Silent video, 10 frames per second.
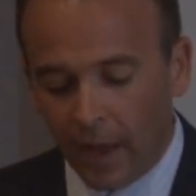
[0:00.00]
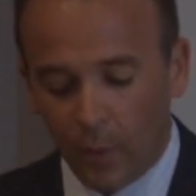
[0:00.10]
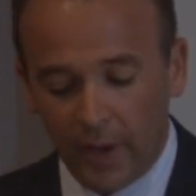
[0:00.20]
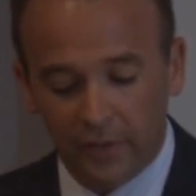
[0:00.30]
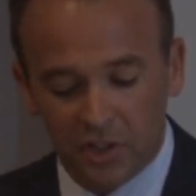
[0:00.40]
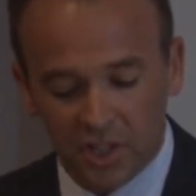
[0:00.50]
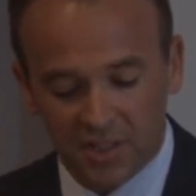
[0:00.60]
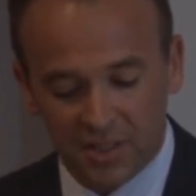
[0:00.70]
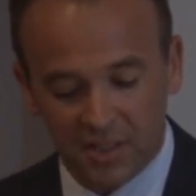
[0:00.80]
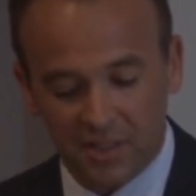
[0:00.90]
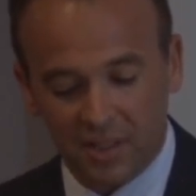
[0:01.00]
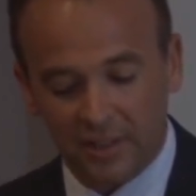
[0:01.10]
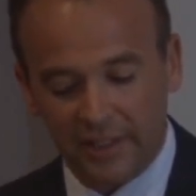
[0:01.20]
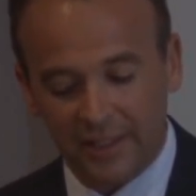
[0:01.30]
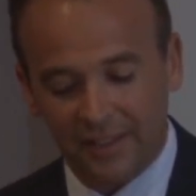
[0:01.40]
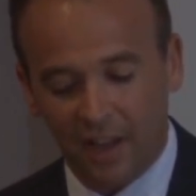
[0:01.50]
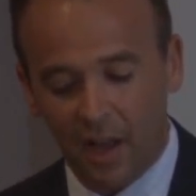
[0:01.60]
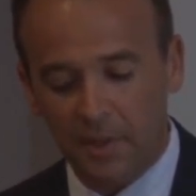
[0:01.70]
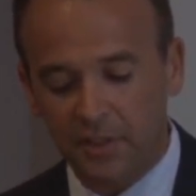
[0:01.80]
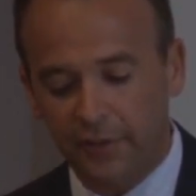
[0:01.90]
However, Justices Scalia and
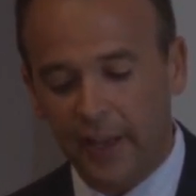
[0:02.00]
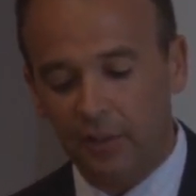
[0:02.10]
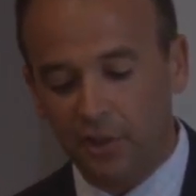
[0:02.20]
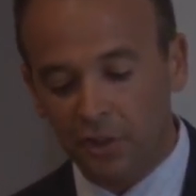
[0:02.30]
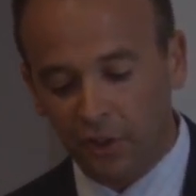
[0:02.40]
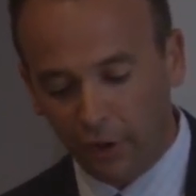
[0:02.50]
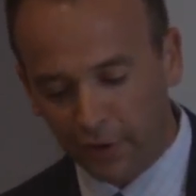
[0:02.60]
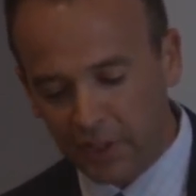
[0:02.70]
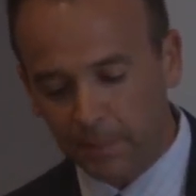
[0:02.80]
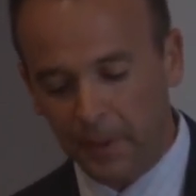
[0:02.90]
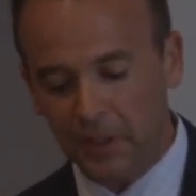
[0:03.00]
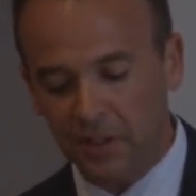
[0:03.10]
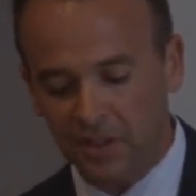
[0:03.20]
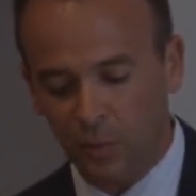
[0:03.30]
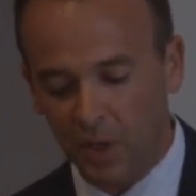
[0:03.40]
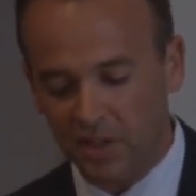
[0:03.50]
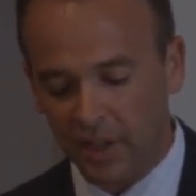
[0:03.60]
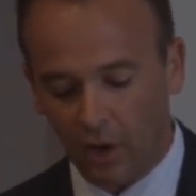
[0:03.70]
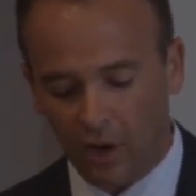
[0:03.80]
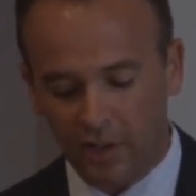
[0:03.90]
Thomas filed concurring opinions in which
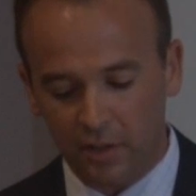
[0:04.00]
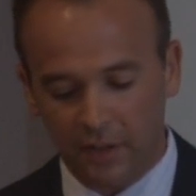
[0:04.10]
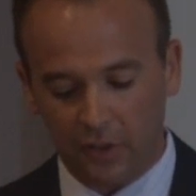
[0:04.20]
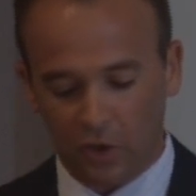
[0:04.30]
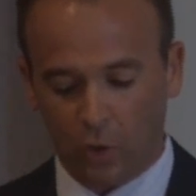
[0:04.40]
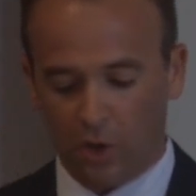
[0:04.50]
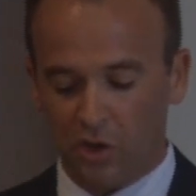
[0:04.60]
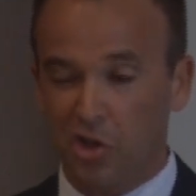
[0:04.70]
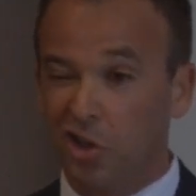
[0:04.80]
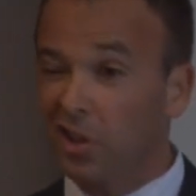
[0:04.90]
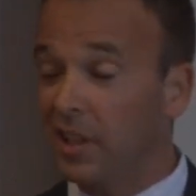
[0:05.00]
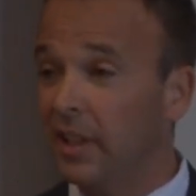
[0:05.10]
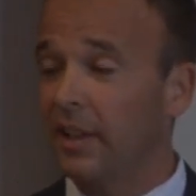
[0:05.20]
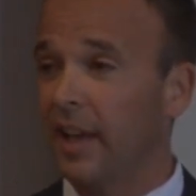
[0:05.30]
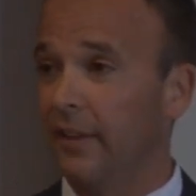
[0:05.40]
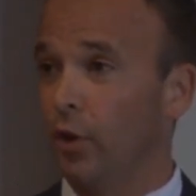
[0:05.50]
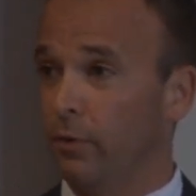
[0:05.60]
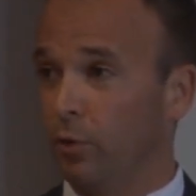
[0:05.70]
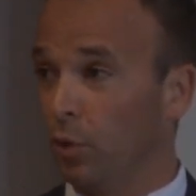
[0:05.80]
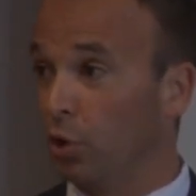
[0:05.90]
they argued that the court should have
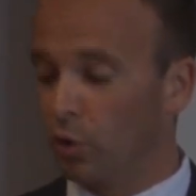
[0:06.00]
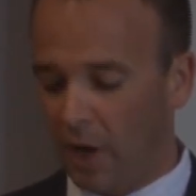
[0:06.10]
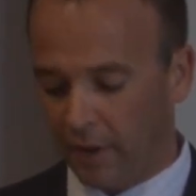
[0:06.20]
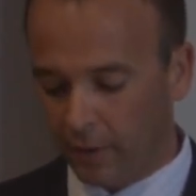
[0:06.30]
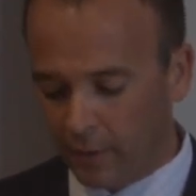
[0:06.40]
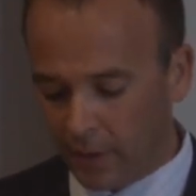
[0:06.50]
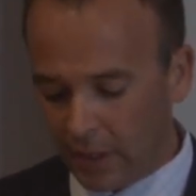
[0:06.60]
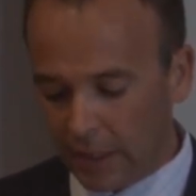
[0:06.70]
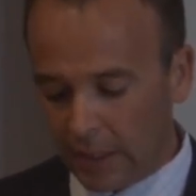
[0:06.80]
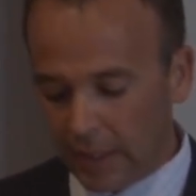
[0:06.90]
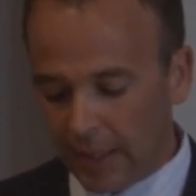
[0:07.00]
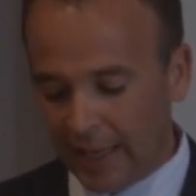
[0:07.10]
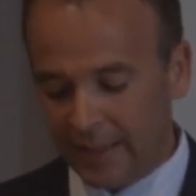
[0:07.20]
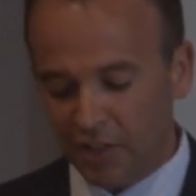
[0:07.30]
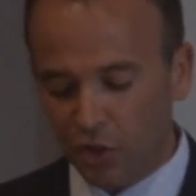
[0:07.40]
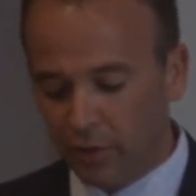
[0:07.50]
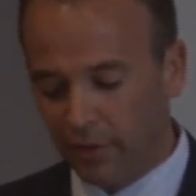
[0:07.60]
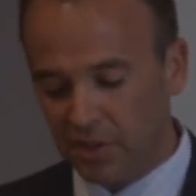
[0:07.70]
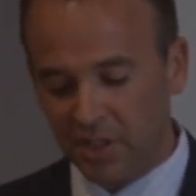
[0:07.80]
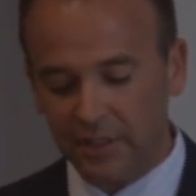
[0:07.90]
overruled Grutter and that
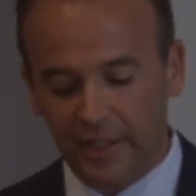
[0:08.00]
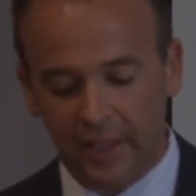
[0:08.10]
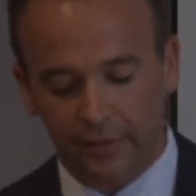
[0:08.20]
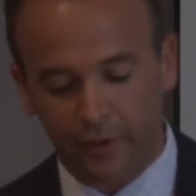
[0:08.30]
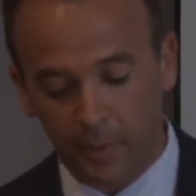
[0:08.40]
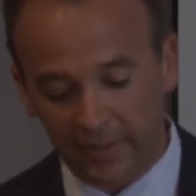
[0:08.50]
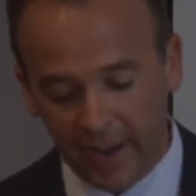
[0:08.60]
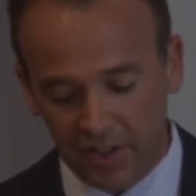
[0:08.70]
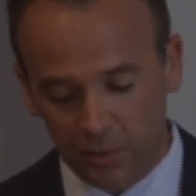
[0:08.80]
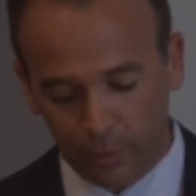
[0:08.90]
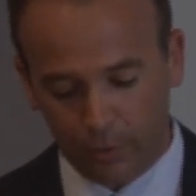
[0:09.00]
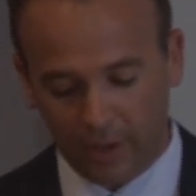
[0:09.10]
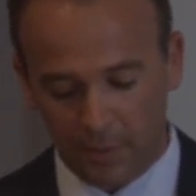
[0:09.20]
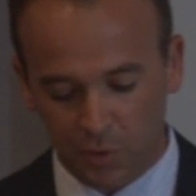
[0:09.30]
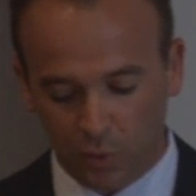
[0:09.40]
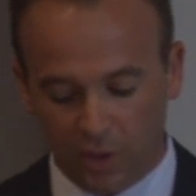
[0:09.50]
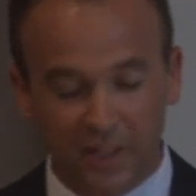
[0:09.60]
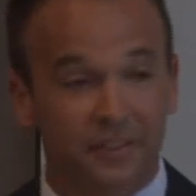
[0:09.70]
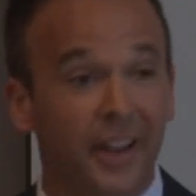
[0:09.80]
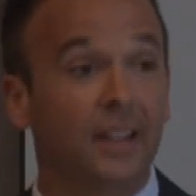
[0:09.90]
university led affirmative action programs were
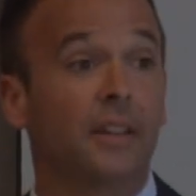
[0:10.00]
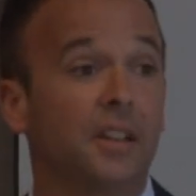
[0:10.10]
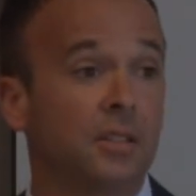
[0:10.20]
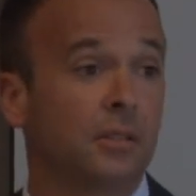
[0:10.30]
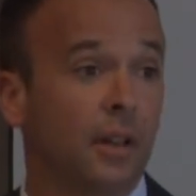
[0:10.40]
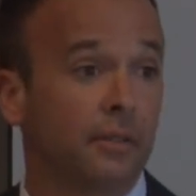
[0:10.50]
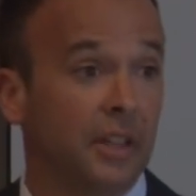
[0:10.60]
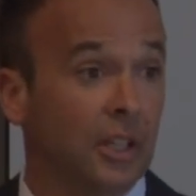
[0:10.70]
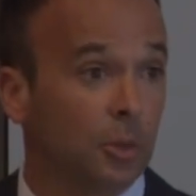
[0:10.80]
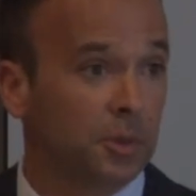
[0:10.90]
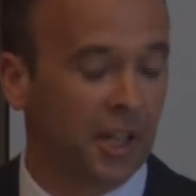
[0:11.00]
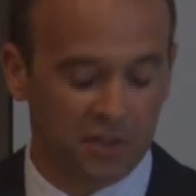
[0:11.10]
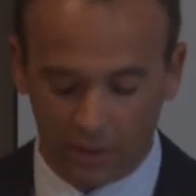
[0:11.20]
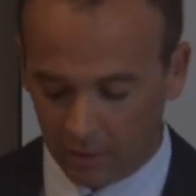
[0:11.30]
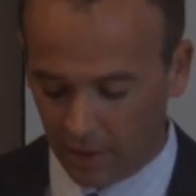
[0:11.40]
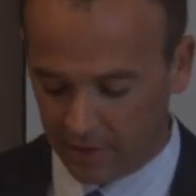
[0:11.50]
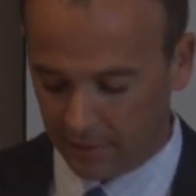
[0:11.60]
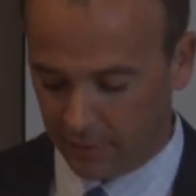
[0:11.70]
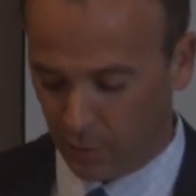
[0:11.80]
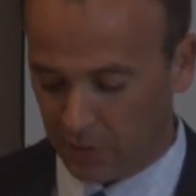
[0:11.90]
in violation of the Equal Protection Clause
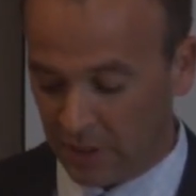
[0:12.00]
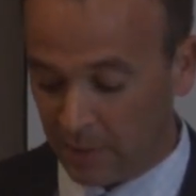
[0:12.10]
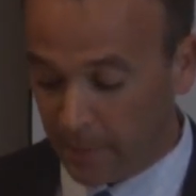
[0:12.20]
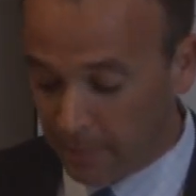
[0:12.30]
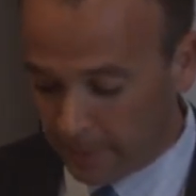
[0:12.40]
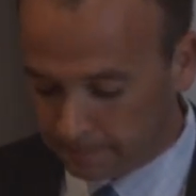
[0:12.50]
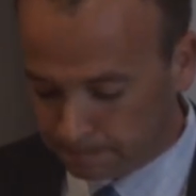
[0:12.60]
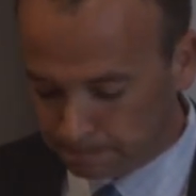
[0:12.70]
of the 14th Amendment.